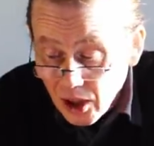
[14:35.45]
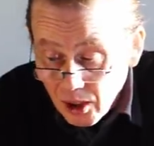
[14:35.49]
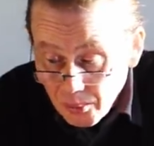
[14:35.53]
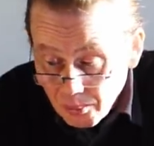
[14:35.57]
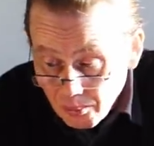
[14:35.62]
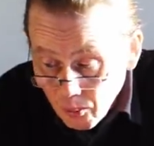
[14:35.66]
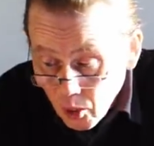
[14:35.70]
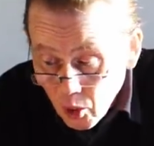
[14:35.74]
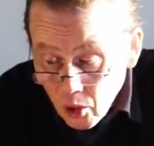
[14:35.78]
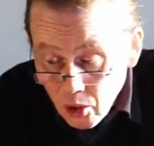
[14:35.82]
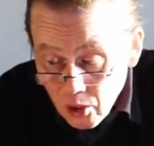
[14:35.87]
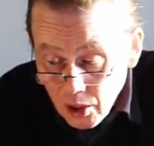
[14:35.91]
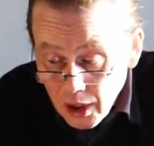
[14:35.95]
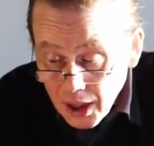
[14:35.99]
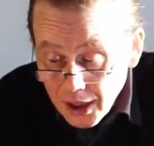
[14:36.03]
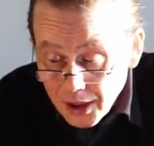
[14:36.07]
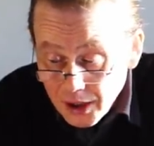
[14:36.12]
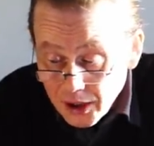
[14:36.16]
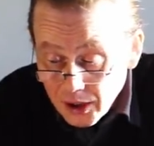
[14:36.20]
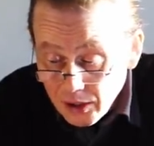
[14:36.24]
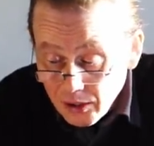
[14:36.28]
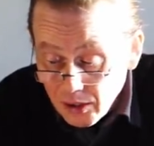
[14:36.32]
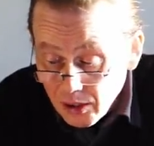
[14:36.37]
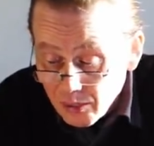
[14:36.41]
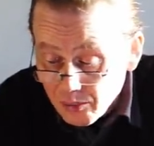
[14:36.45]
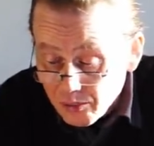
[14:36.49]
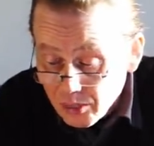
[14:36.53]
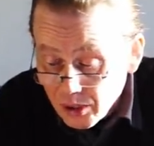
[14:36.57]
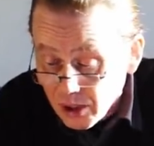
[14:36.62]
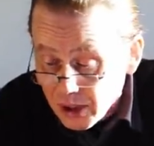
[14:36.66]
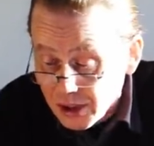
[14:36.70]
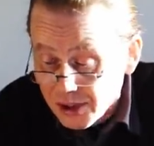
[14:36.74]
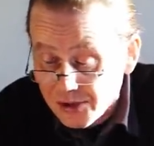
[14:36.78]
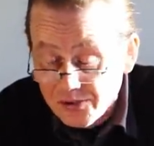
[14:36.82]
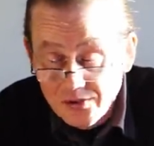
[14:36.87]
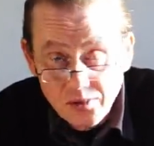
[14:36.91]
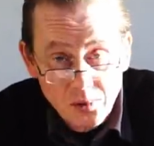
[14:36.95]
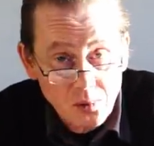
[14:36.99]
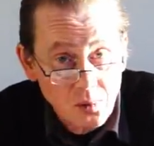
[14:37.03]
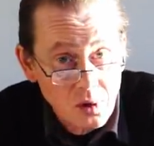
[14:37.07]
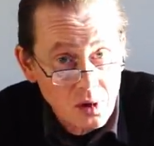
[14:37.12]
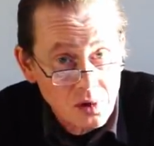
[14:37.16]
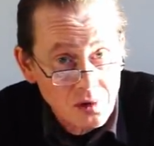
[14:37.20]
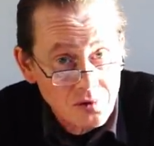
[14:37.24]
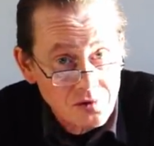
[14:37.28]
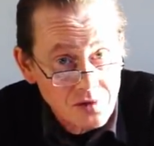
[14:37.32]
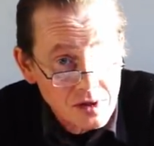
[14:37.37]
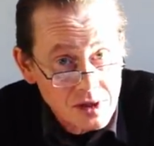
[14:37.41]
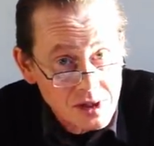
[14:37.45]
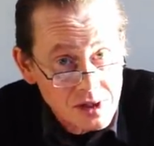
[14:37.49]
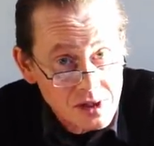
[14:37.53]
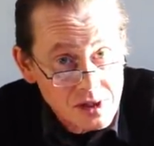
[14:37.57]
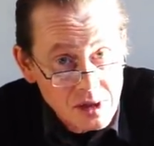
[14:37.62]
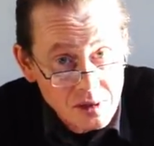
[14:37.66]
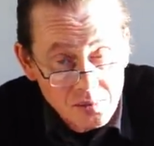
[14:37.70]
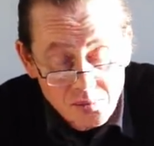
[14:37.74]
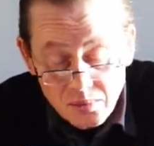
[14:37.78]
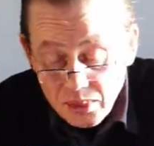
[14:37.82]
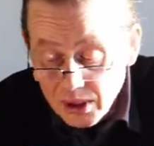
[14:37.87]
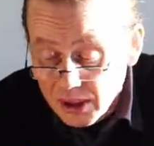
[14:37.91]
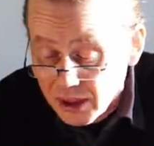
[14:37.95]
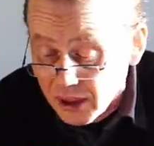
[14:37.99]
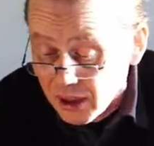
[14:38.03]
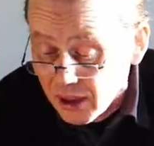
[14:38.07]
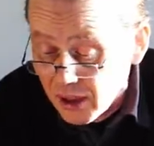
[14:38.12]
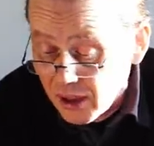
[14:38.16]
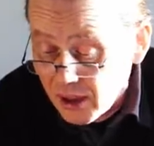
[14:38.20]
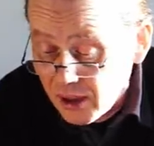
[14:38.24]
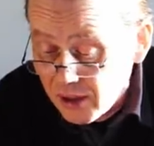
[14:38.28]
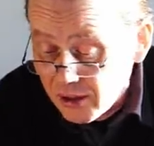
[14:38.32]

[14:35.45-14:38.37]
A more accurate price for one of these can be